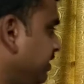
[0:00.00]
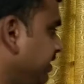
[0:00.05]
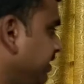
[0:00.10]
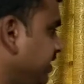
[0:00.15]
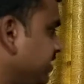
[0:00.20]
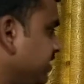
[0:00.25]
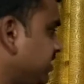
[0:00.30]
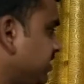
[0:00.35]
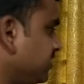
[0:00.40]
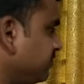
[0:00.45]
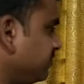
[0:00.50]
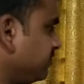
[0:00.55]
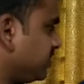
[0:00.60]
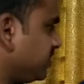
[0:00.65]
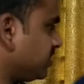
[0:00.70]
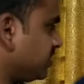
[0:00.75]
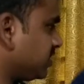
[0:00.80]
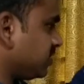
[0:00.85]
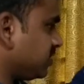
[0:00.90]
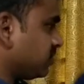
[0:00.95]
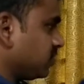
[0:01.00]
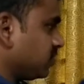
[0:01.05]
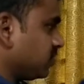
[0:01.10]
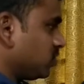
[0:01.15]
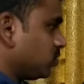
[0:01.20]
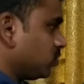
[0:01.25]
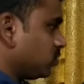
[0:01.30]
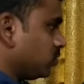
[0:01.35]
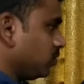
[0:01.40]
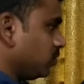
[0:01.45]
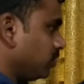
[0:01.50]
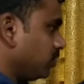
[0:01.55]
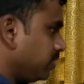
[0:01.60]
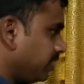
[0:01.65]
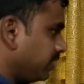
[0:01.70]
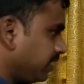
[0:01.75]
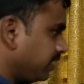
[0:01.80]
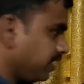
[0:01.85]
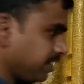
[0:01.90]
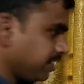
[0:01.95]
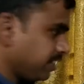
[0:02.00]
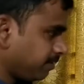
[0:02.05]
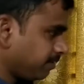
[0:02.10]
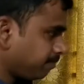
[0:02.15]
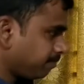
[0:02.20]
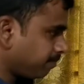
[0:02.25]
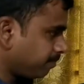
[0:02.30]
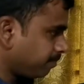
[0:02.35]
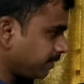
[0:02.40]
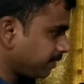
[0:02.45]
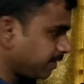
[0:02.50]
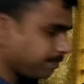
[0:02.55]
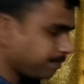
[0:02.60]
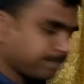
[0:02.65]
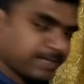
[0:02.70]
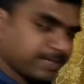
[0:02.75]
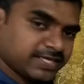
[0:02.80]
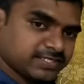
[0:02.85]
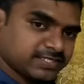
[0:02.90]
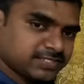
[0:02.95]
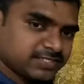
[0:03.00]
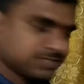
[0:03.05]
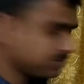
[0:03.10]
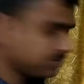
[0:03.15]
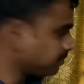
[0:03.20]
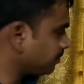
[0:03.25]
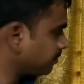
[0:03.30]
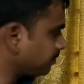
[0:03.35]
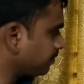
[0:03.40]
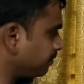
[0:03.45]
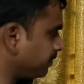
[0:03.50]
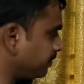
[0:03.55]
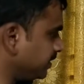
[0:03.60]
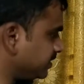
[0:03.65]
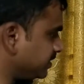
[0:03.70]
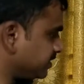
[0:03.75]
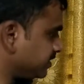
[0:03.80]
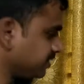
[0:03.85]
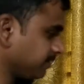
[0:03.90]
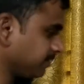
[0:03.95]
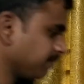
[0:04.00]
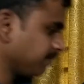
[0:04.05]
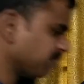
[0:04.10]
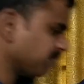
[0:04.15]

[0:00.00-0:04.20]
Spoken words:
AC, which is equals to AB plus BC.